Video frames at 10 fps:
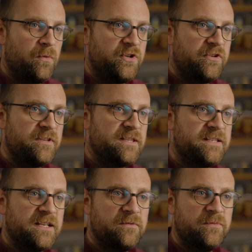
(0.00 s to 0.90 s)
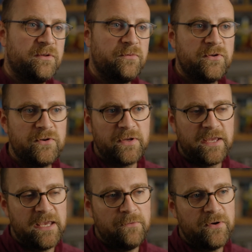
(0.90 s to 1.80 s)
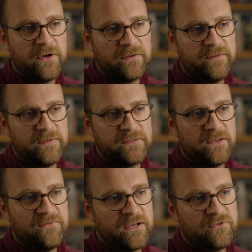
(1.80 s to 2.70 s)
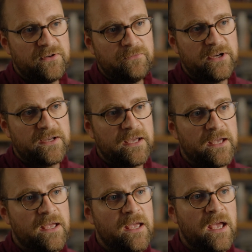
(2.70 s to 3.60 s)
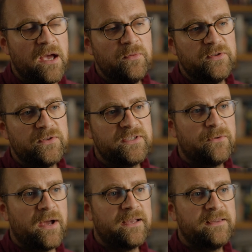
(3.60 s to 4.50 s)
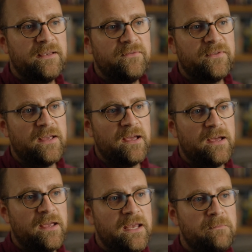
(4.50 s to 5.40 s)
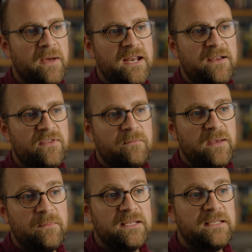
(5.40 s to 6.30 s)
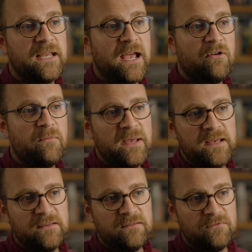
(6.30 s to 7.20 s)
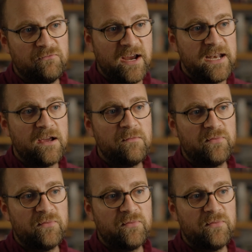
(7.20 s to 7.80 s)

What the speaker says: During the Second World War, he worked as a factory worker and was also active in many of the BBC Caribbean radio